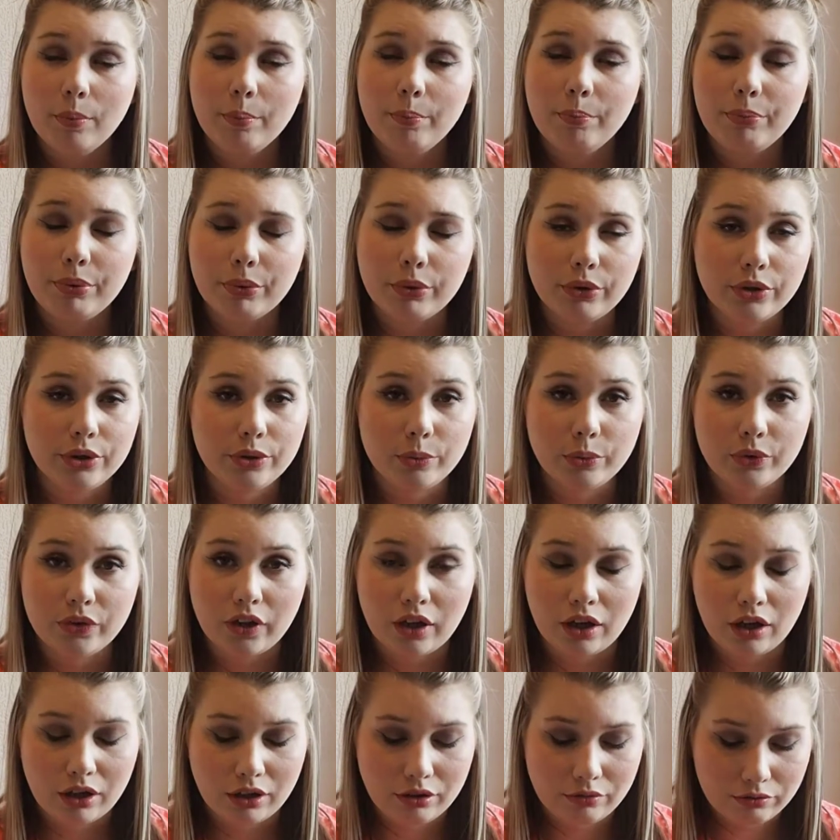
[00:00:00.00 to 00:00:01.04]
Boy, was
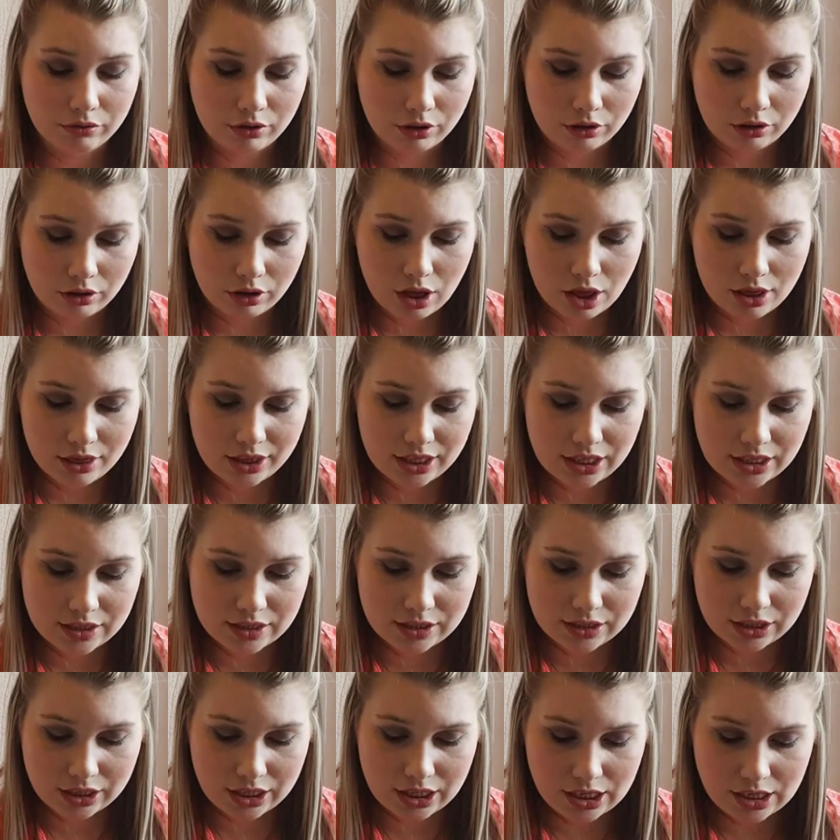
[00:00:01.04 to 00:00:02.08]
I wrong.
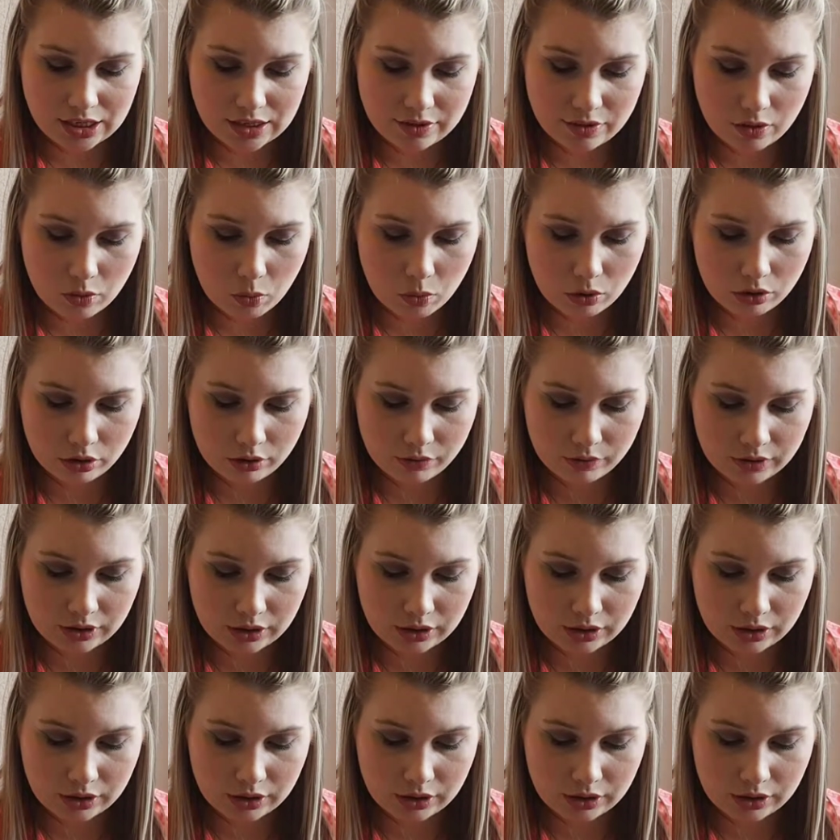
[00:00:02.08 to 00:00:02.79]
This is one of